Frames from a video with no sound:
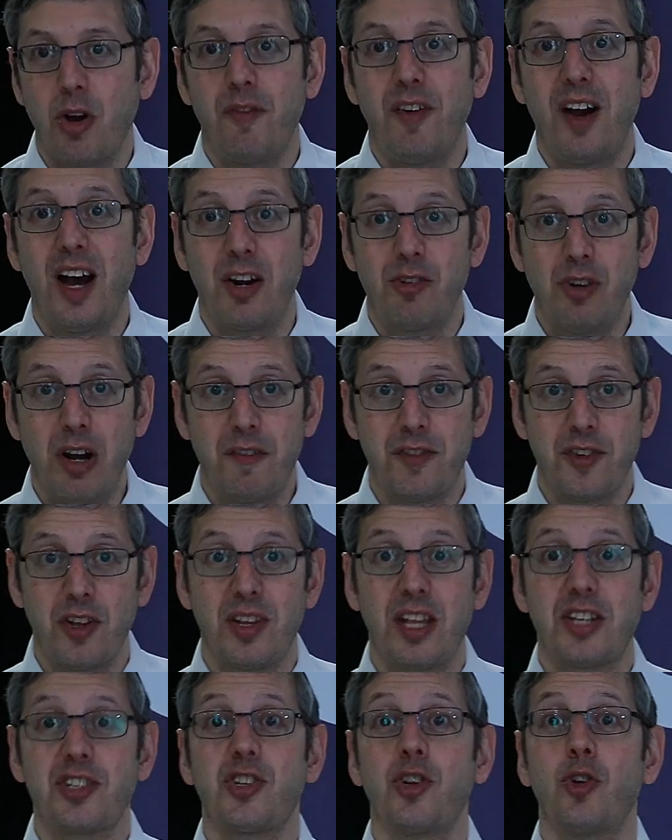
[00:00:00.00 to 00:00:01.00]
bracha,
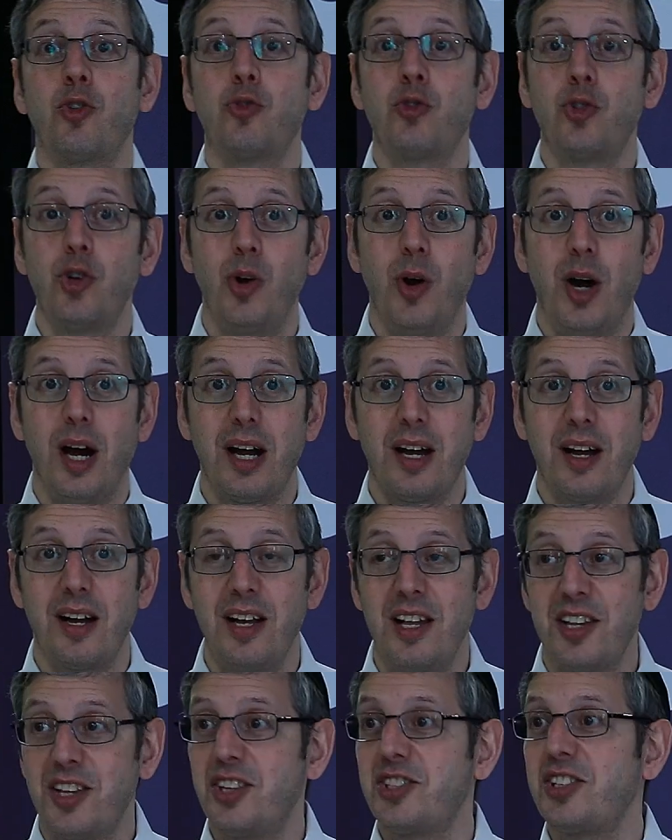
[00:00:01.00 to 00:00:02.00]
v'harevna, that's the ruach,
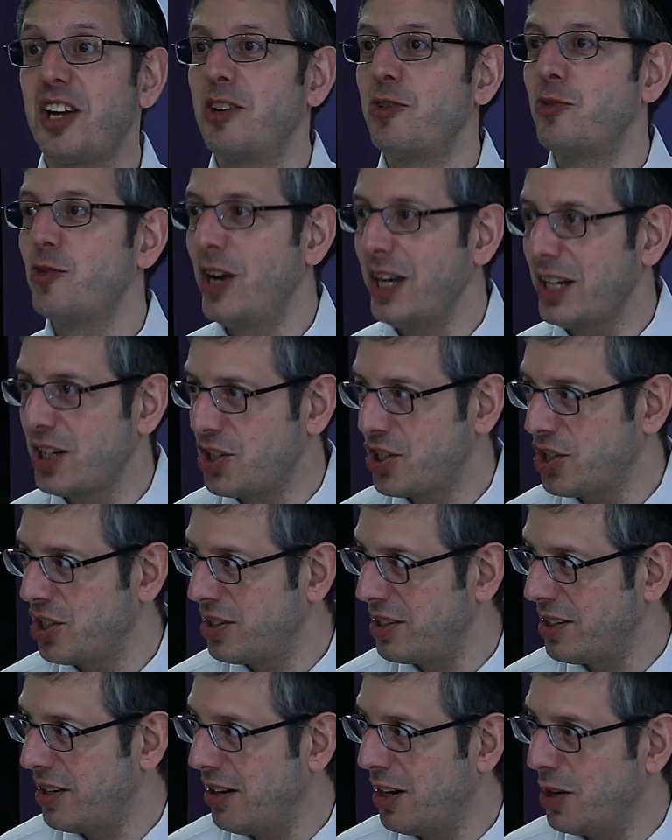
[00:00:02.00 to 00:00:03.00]
the
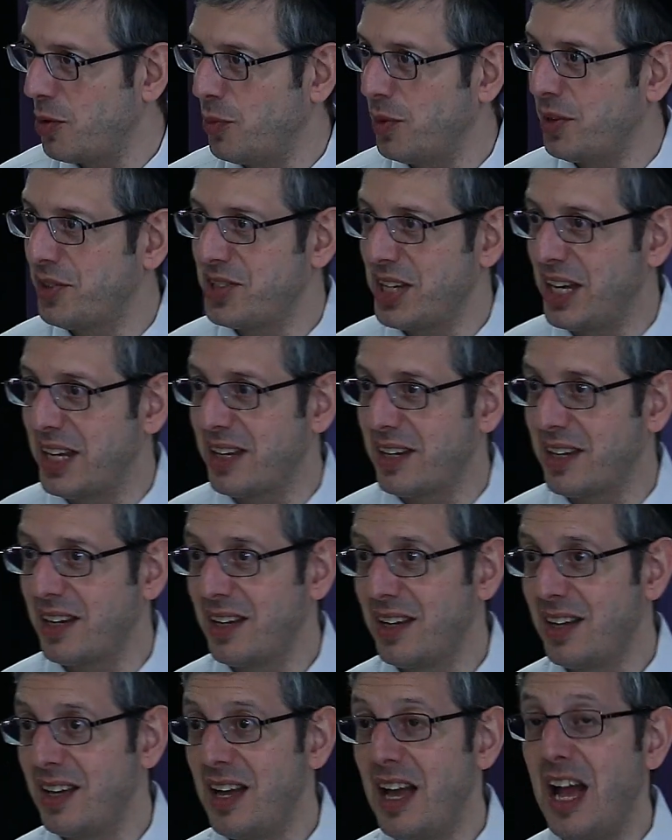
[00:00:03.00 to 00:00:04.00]
direction that I will take.
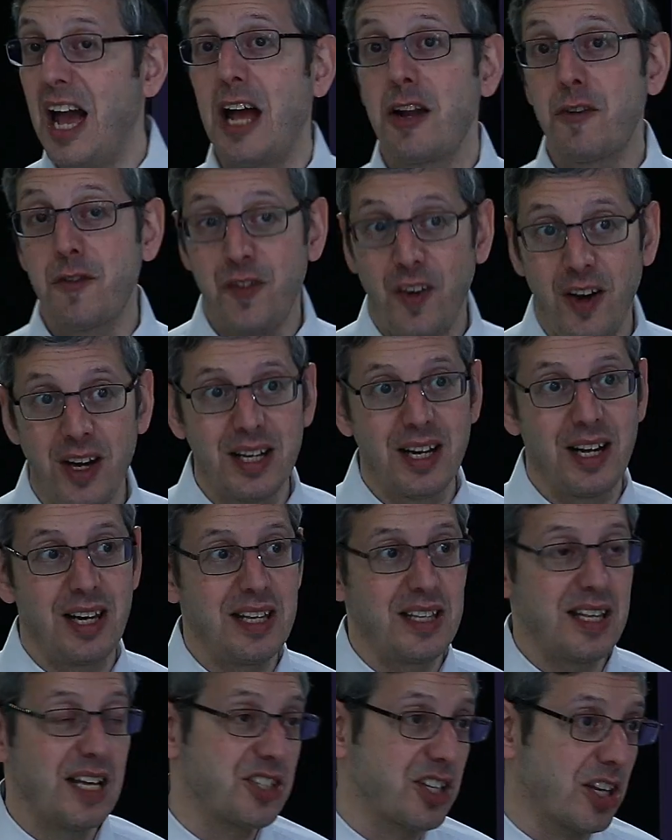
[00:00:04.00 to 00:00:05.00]
And
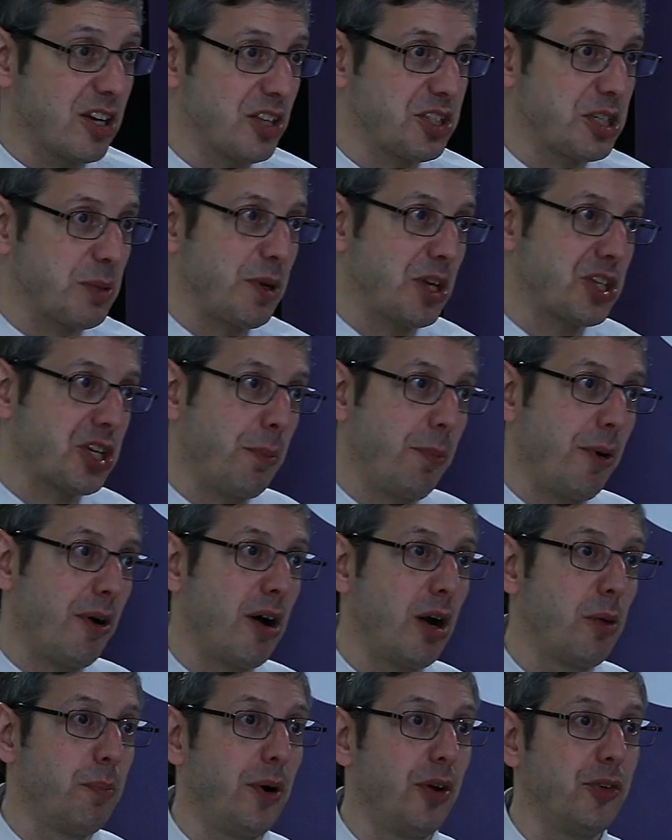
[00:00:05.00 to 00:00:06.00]
finally, there's the concept of
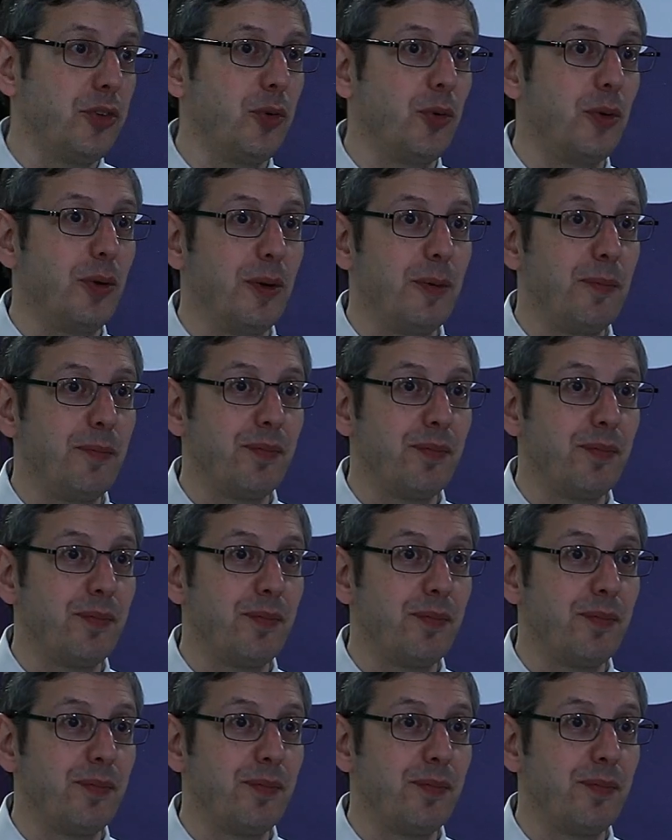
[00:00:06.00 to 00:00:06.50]
Shebachar Banu.